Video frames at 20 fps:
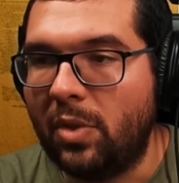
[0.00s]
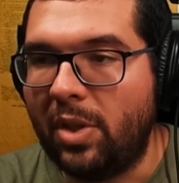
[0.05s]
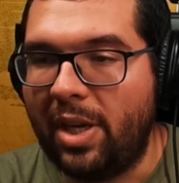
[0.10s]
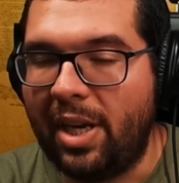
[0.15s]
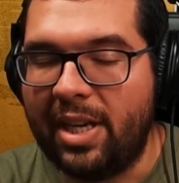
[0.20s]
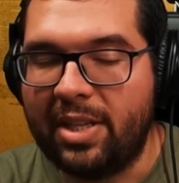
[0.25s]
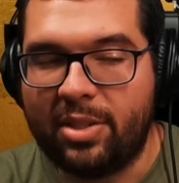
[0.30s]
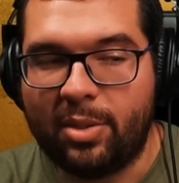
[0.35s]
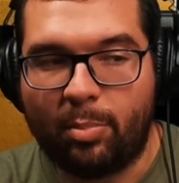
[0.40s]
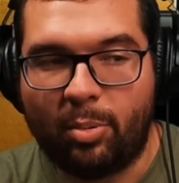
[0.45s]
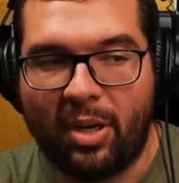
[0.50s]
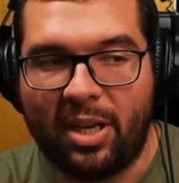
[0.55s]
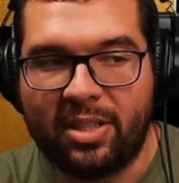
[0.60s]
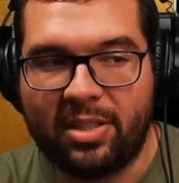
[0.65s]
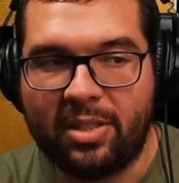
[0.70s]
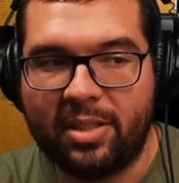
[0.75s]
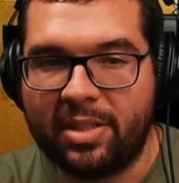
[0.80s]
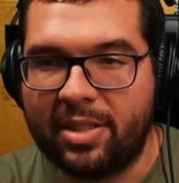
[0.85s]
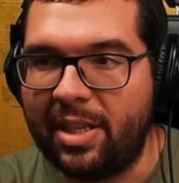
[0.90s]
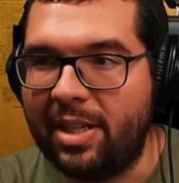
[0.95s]
Okay, so
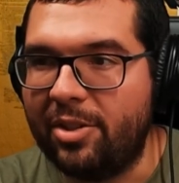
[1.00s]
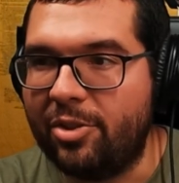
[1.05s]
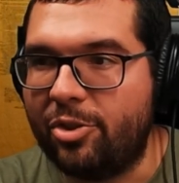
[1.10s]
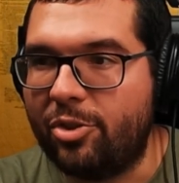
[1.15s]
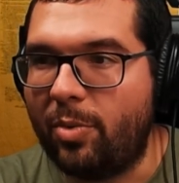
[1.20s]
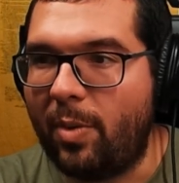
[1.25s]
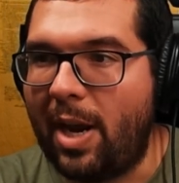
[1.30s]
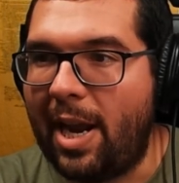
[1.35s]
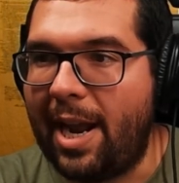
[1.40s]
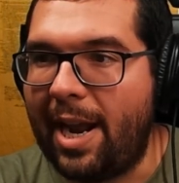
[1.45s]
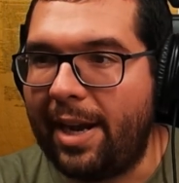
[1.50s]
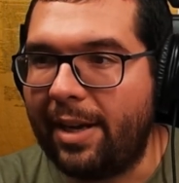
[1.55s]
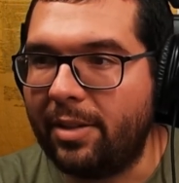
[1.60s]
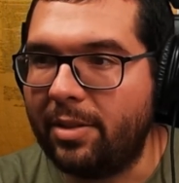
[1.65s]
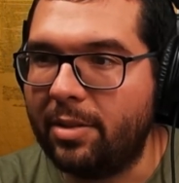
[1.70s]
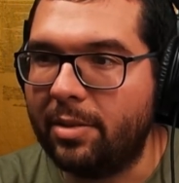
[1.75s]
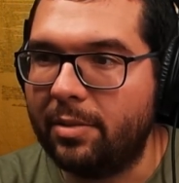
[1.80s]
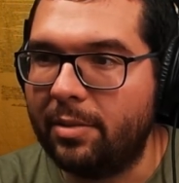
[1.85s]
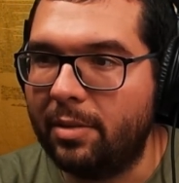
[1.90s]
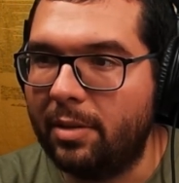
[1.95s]
president's getting
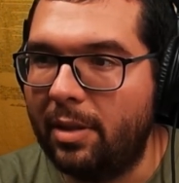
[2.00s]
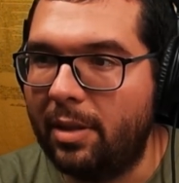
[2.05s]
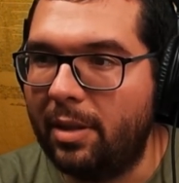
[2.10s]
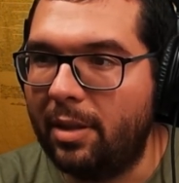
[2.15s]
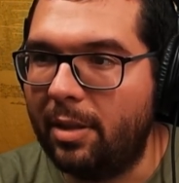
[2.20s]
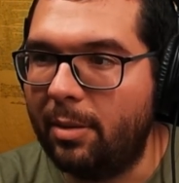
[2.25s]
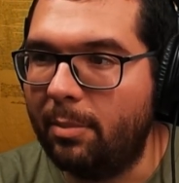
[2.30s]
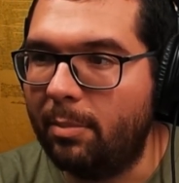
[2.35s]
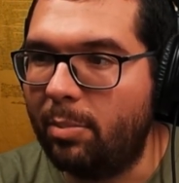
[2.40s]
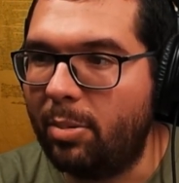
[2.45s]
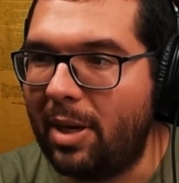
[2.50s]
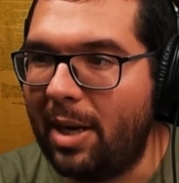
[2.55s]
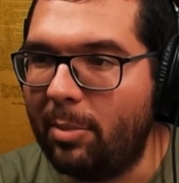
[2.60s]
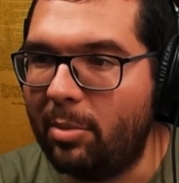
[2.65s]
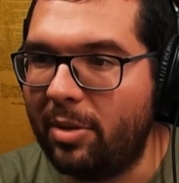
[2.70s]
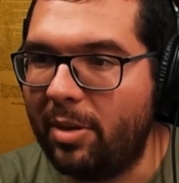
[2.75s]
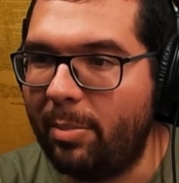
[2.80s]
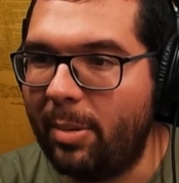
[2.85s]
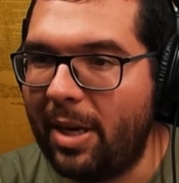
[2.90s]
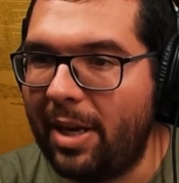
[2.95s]
dragged, um,
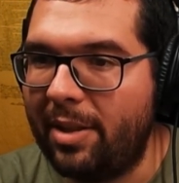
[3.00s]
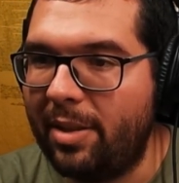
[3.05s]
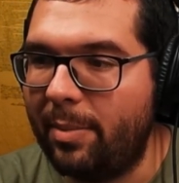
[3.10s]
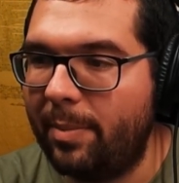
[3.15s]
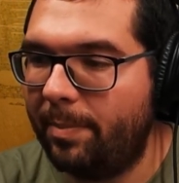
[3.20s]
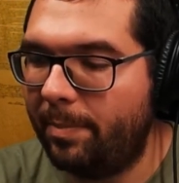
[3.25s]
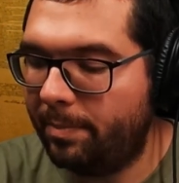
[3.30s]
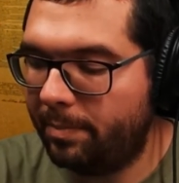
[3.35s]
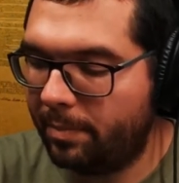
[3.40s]
probably by the